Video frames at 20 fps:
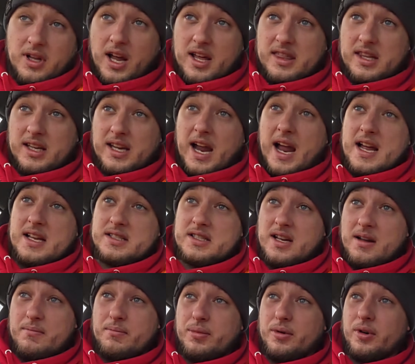I think at
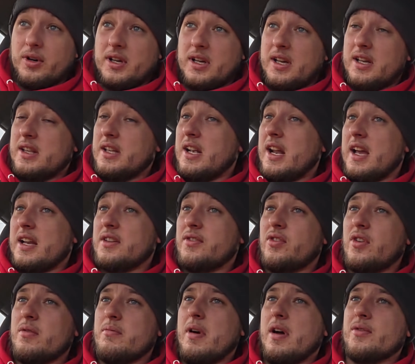some point in the
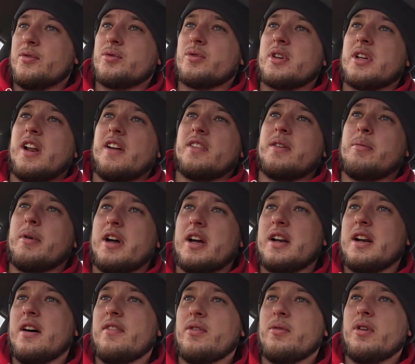next few months we're going to have to
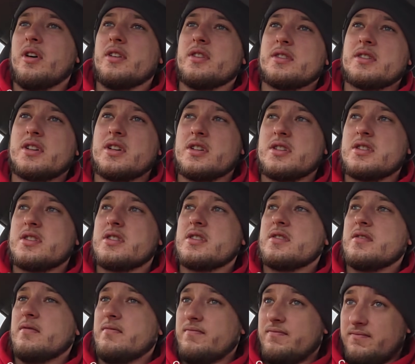buy another one,
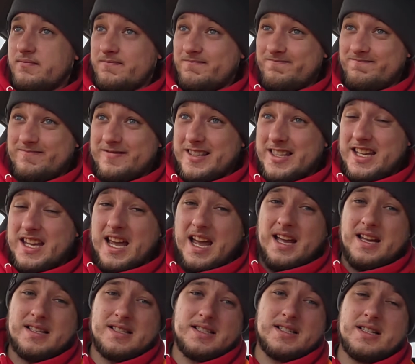because
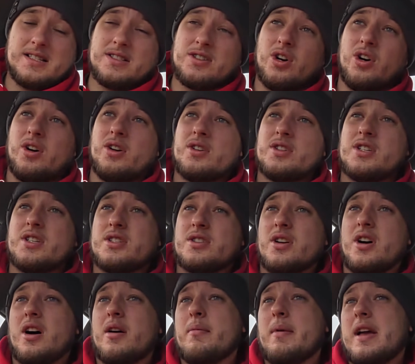yeah, she's
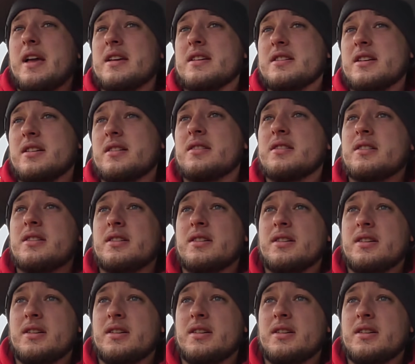not amazing.